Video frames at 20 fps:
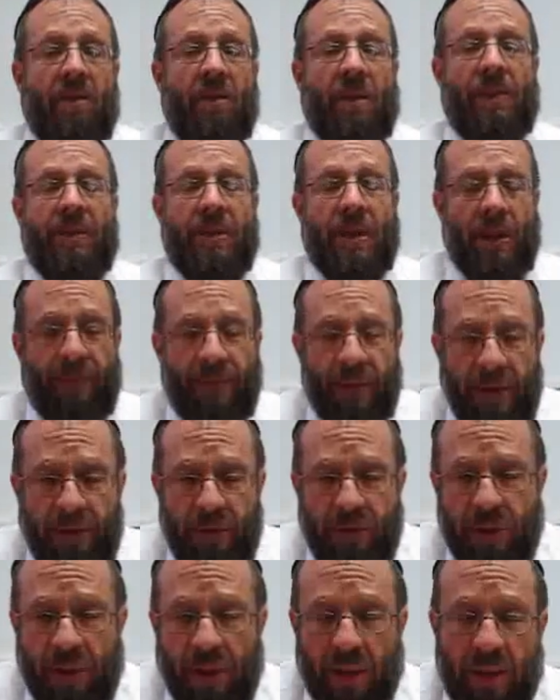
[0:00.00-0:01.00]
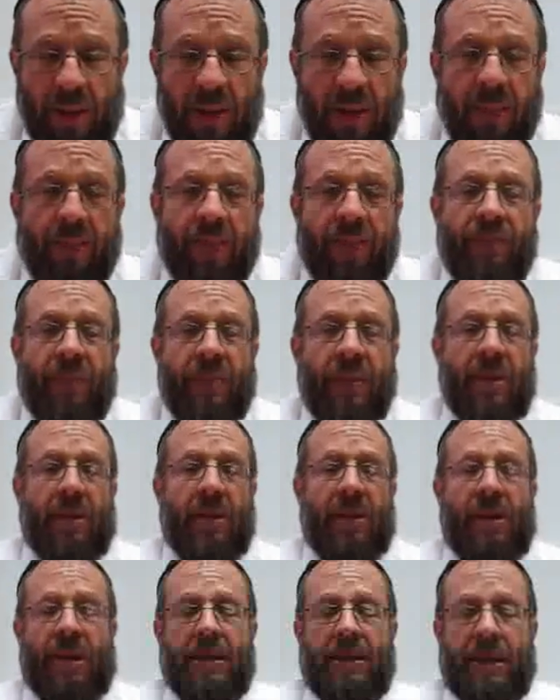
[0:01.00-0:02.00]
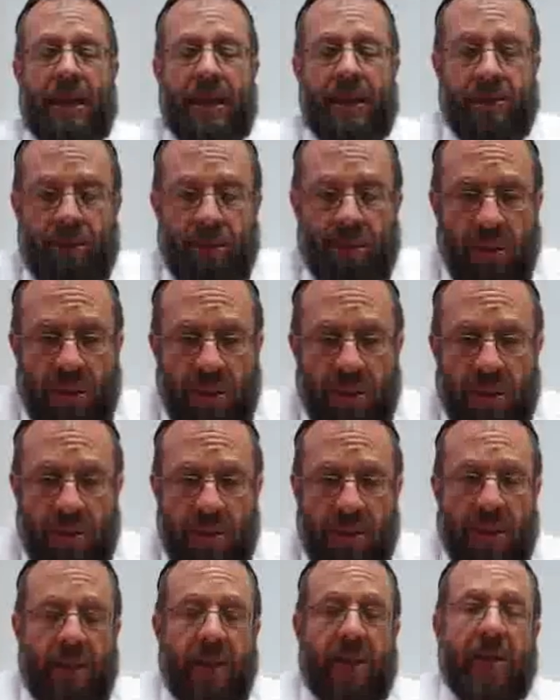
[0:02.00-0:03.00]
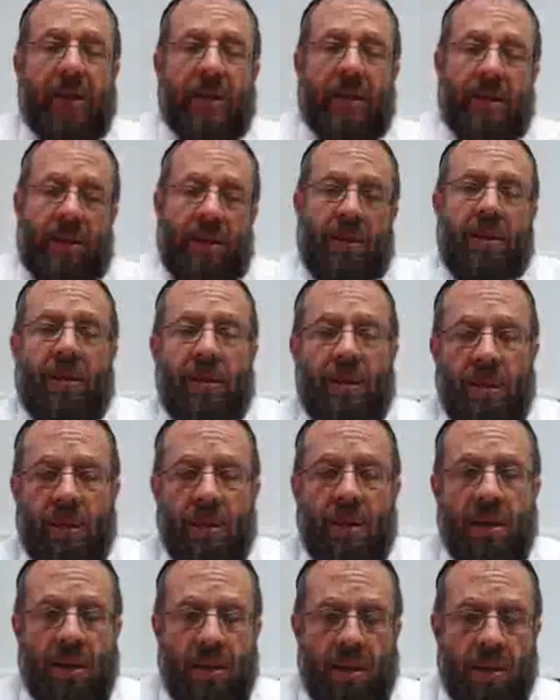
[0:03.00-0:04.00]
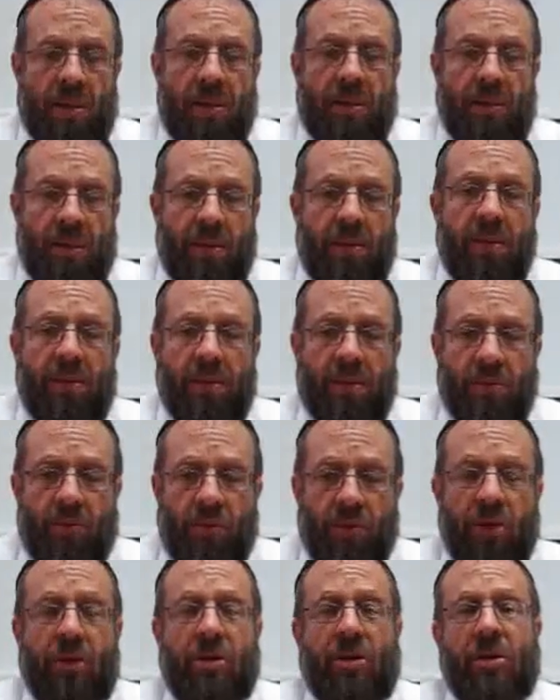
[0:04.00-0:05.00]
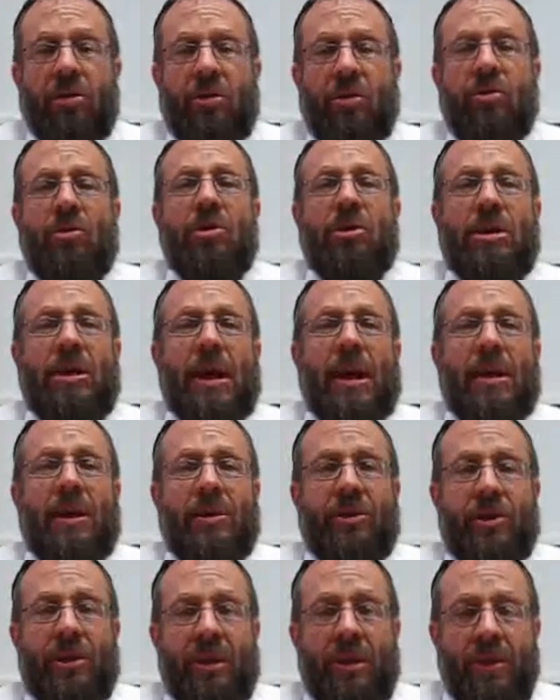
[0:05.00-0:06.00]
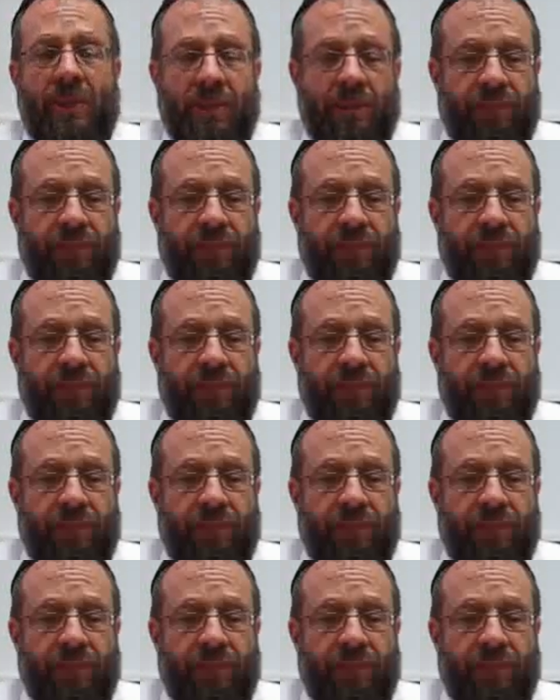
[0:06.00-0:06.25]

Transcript: Rabbi Soloveitchik has actually taken traditional Jewish theology